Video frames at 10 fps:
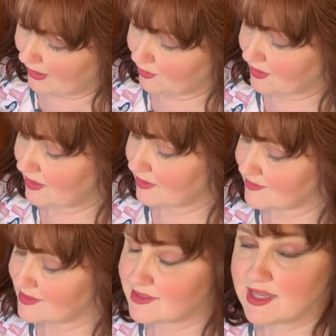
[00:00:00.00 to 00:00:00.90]
You can either
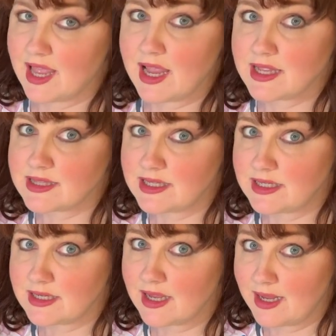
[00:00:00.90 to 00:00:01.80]
zigzag
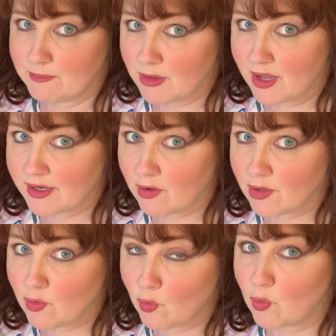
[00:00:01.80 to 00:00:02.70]
the hemline
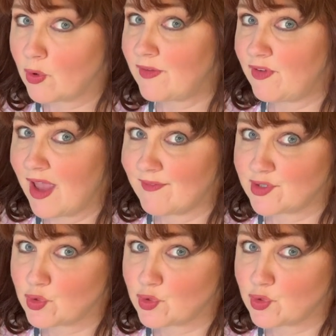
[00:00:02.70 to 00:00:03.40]
on, or if you have a